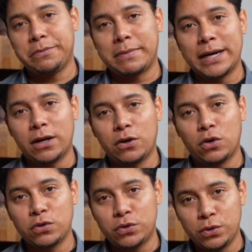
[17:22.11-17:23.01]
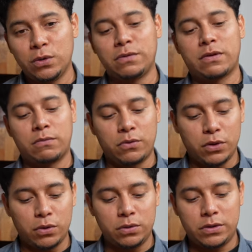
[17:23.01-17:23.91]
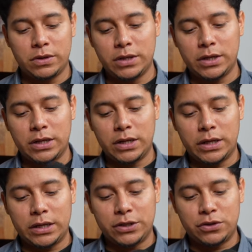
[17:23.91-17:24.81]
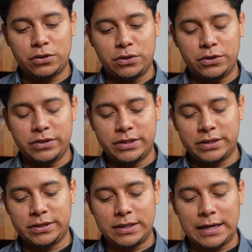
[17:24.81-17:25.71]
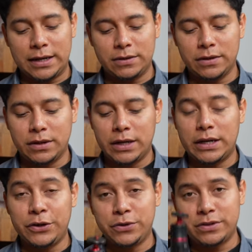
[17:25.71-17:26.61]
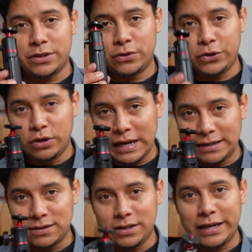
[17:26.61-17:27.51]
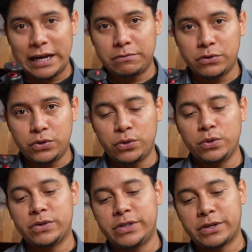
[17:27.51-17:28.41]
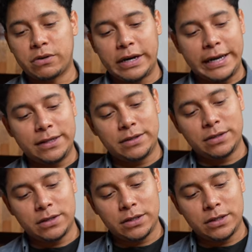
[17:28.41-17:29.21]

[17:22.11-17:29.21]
Mic Go two from Rode. And I just use this stand, and I use this Ulanzi M two oh eight.